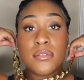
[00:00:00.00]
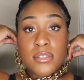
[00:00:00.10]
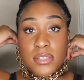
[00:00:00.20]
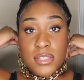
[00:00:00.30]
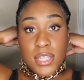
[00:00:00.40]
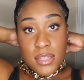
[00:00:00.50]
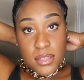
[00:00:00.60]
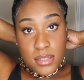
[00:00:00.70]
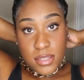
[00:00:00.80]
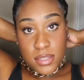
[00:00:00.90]
just take
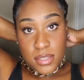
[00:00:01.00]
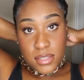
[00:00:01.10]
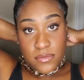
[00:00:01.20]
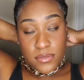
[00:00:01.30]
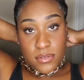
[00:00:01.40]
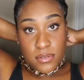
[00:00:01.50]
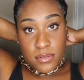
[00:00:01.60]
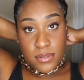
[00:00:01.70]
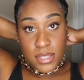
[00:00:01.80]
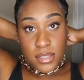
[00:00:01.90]
a look at this real
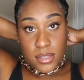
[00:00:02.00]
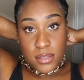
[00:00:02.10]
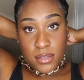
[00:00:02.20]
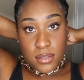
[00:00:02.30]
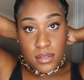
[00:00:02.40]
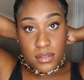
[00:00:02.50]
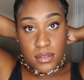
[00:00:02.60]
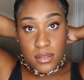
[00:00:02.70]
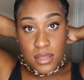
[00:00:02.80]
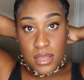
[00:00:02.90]
quick
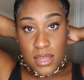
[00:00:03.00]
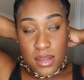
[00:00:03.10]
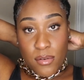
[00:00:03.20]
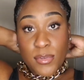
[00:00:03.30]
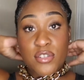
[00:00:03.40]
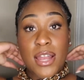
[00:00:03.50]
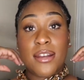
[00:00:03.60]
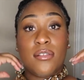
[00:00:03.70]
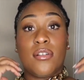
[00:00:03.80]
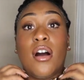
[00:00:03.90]
i won't be
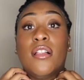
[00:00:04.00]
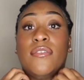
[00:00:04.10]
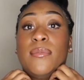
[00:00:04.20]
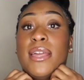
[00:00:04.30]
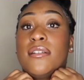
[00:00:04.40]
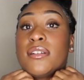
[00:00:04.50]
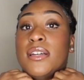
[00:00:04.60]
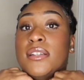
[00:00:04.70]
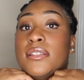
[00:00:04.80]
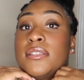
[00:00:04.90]
trying on all of them now
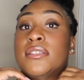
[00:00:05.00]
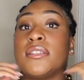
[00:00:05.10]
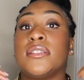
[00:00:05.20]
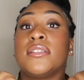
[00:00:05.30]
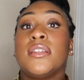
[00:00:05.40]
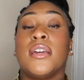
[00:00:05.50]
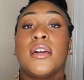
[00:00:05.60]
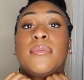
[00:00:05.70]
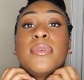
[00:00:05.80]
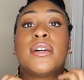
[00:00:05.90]
because
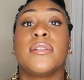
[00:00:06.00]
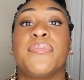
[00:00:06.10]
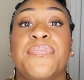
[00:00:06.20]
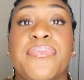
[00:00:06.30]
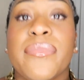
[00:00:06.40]
yeah but